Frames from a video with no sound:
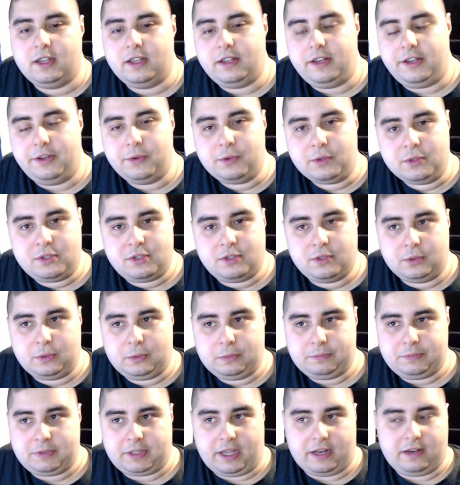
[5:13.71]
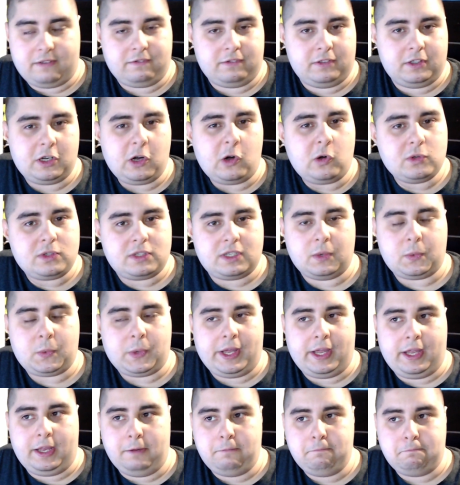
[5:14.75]
Ryuzu kind of goes
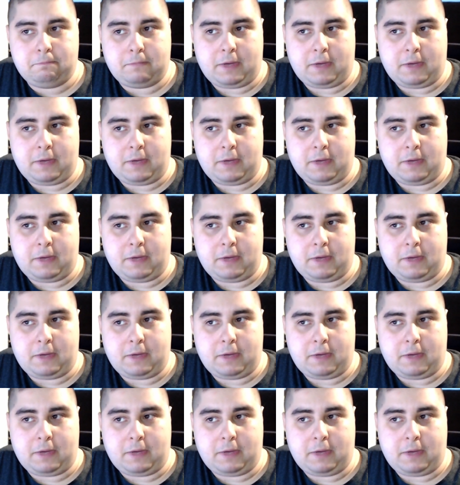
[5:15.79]
away.